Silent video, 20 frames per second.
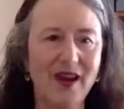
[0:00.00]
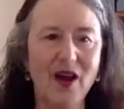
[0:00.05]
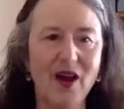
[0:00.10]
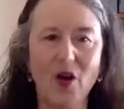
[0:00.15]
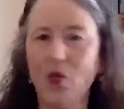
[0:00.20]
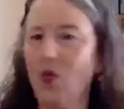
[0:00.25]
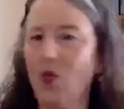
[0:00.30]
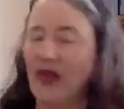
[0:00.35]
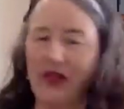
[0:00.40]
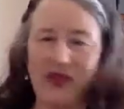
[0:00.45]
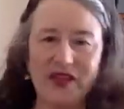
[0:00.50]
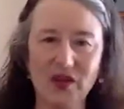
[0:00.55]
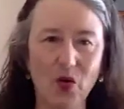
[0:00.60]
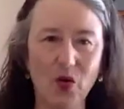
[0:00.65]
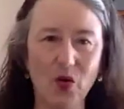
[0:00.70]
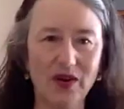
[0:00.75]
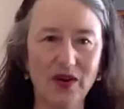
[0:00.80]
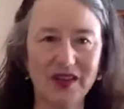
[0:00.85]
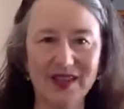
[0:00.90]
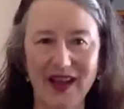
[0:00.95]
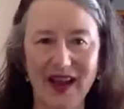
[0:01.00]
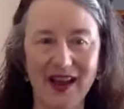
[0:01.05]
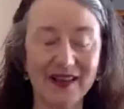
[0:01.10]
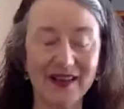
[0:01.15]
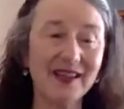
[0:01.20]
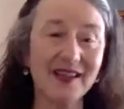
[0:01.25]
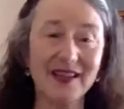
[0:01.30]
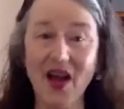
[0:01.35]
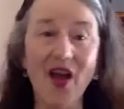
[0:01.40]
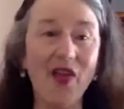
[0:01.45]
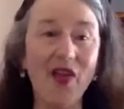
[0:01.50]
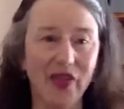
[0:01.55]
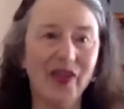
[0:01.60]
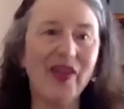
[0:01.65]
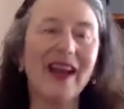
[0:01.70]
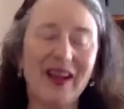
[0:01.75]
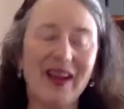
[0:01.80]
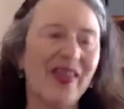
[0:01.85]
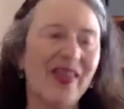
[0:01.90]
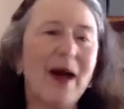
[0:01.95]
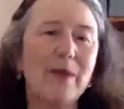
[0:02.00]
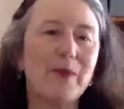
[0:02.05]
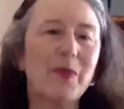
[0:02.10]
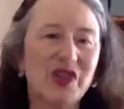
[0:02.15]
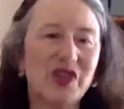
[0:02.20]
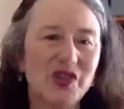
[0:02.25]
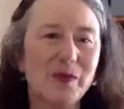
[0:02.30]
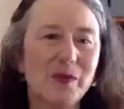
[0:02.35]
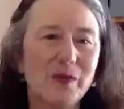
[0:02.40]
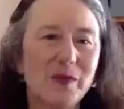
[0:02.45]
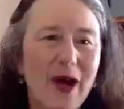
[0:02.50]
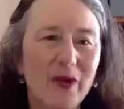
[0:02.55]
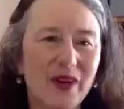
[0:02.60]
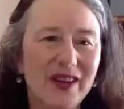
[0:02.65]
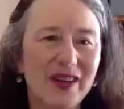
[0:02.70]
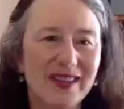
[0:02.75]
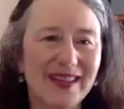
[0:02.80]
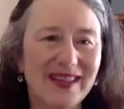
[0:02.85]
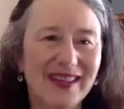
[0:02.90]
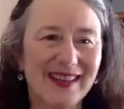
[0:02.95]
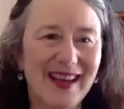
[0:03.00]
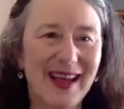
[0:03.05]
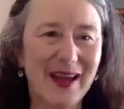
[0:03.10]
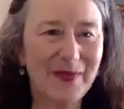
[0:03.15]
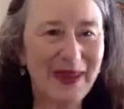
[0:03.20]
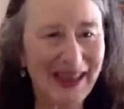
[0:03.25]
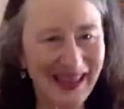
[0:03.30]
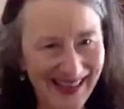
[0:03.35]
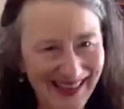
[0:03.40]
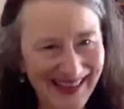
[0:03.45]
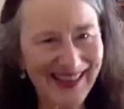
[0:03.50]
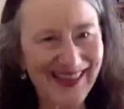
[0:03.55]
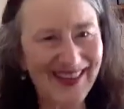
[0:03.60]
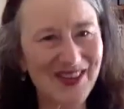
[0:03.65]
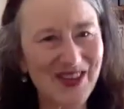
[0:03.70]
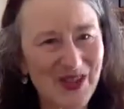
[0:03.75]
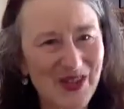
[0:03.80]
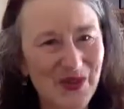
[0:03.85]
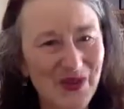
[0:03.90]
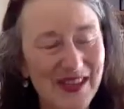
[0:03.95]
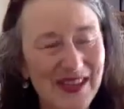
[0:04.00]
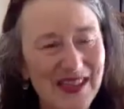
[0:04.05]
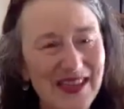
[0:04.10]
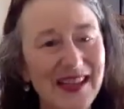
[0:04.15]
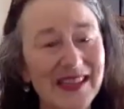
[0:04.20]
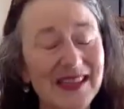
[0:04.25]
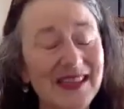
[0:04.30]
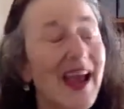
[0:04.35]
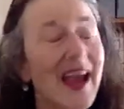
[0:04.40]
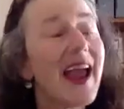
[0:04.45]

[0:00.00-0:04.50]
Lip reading: what the score says and not think that much about it. I mean, in a certain sense.